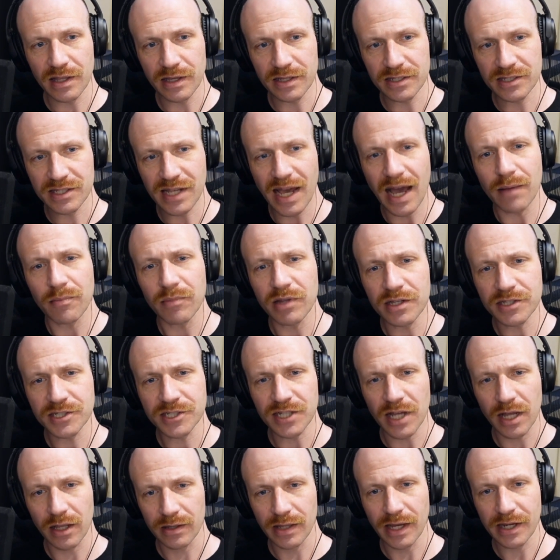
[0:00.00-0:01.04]
tabless
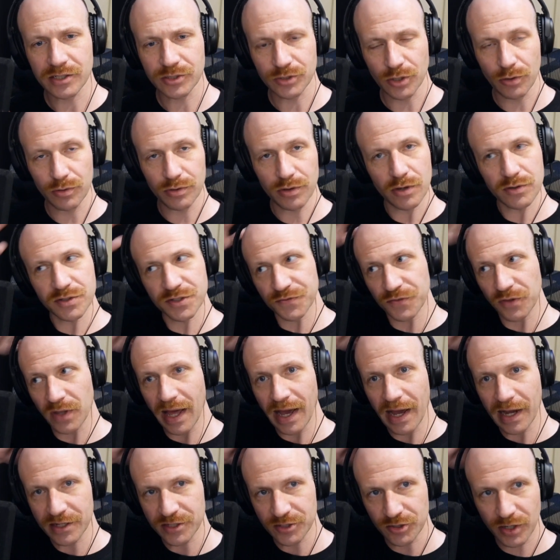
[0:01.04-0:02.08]
electrode, those
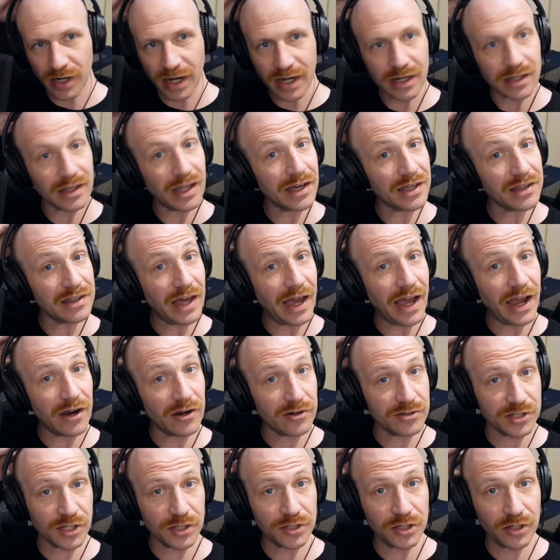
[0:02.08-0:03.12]
flags are kind of like the hairs
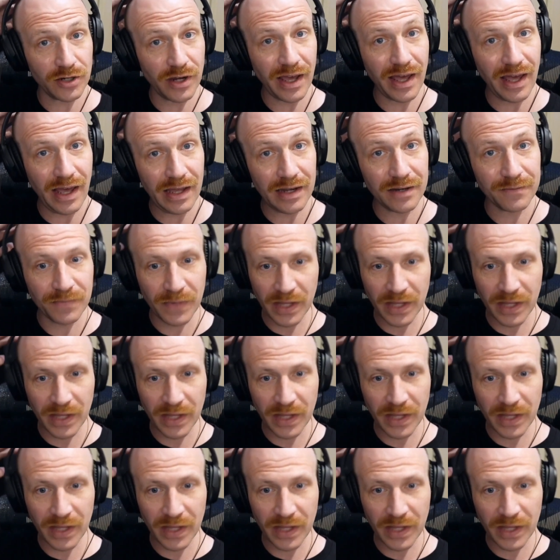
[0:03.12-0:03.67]
on your head.